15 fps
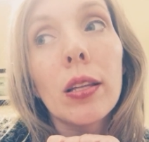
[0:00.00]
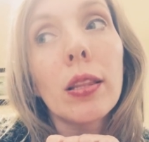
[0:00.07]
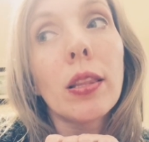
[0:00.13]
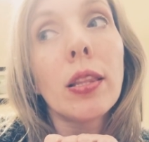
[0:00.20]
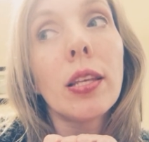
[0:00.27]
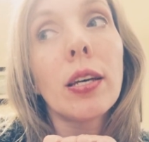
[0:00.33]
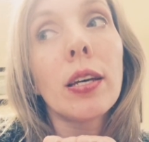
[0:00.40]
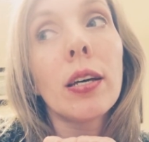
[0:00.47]

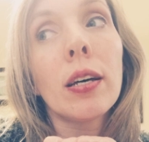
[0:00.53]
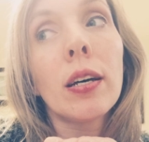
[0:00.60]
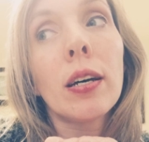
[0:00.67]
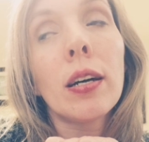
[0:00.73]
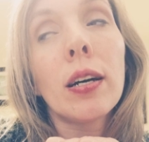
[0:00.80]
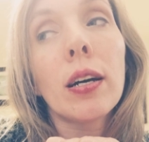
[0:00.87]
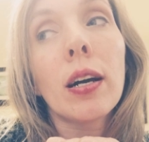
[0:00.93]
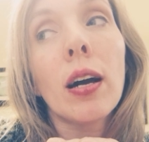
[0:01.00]

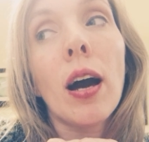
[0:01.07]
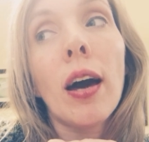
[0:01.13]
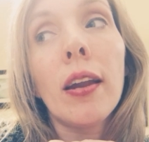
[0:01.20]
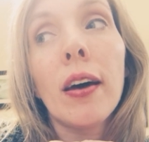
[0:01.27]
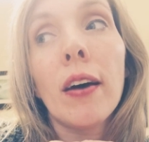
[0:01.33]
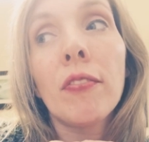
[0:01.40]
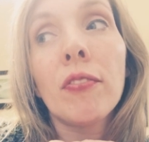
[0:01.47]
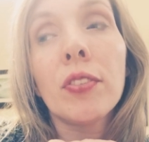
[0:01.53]
the
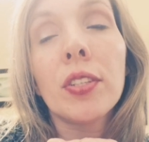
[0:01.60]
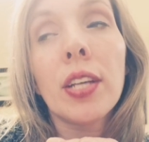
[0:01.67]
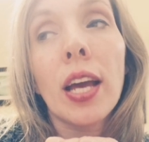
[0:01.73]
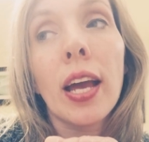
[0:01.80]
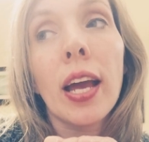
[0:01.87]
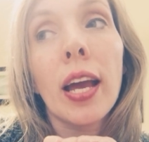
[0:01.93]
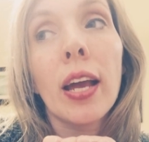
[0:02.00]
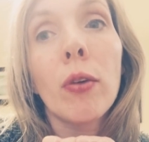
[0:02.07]
cutoff
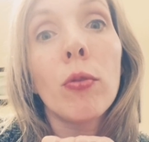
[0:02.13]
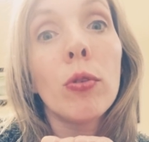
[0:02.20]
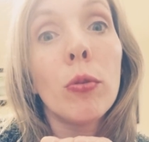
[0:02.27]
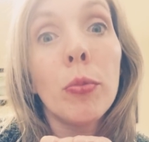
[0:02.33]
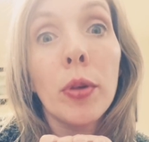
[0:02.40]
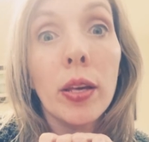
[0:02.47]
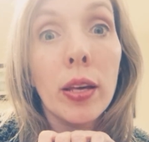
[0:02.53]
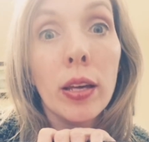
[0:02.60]
day will
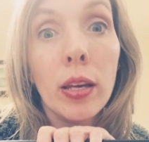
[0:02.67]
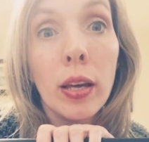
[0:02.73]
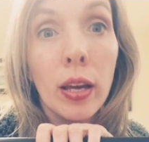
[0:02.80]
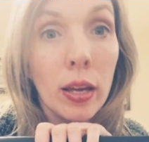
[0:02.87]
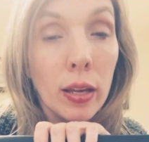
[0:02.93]
be